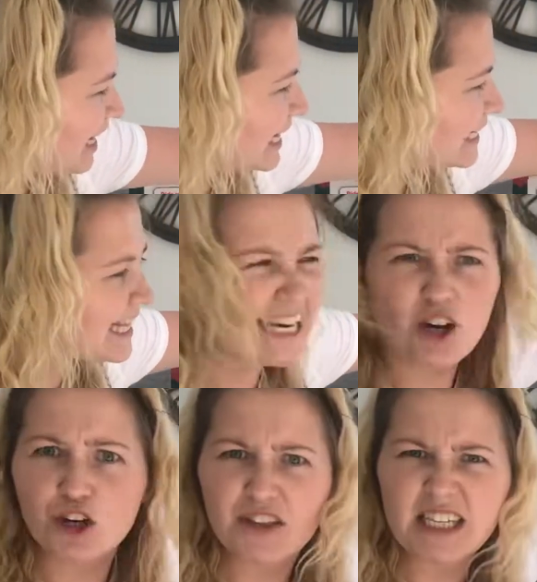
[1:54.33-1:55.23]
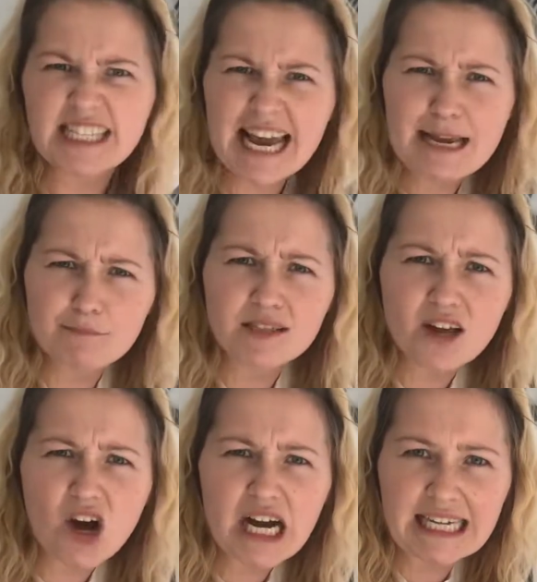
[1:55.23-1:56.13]
is they look the same
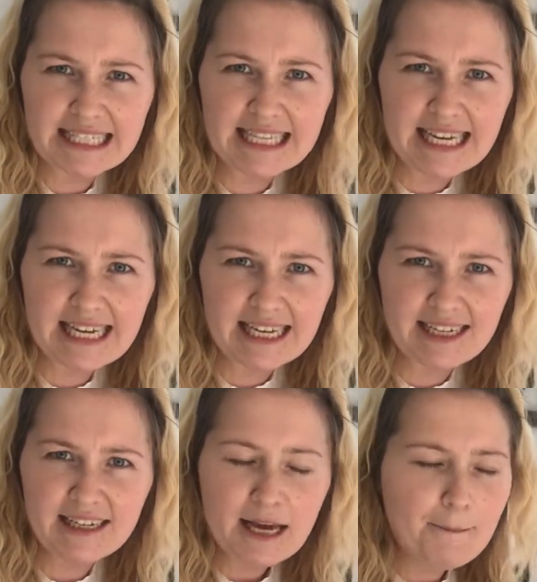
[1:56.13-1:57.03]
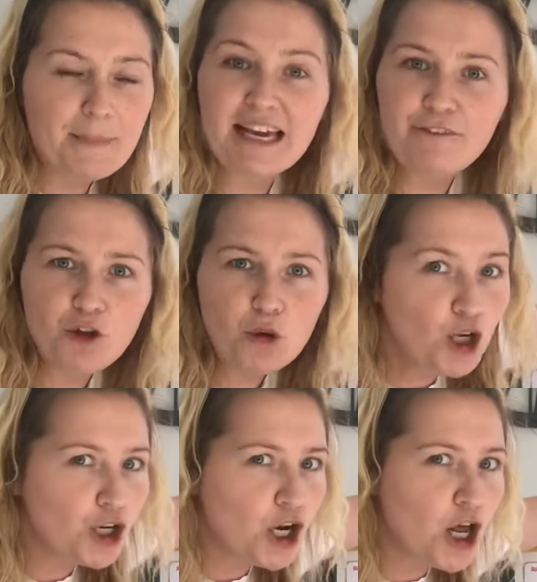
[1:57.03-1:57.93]
size here. But if you
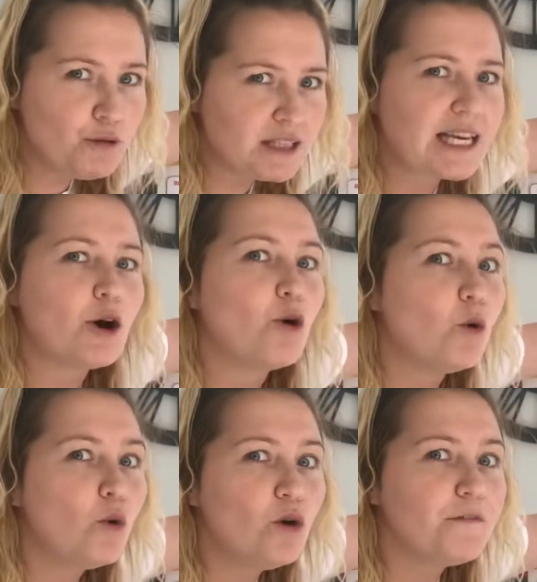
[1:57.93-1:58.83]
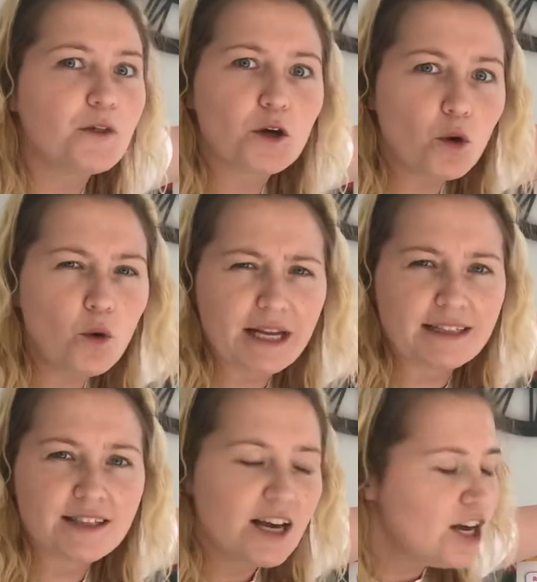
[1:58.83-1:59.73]
look closely at all of the
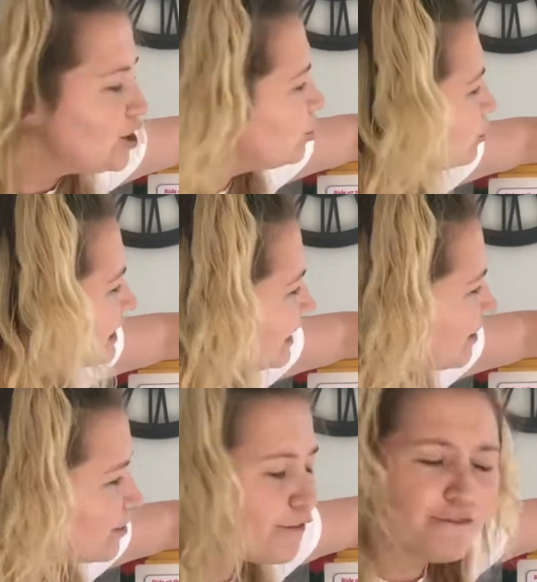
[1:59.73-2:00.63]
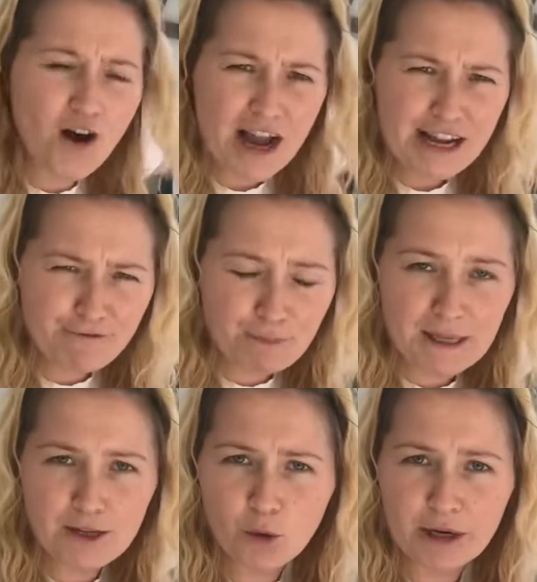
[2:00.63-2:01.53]
coins, you'll see that the
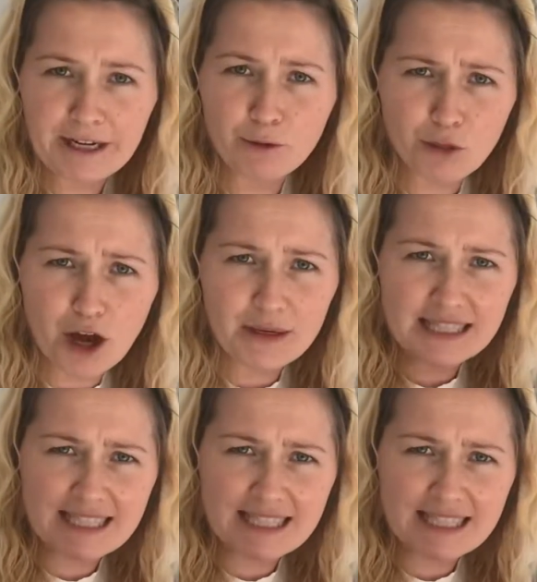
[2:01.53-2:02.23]
5p coin, although it's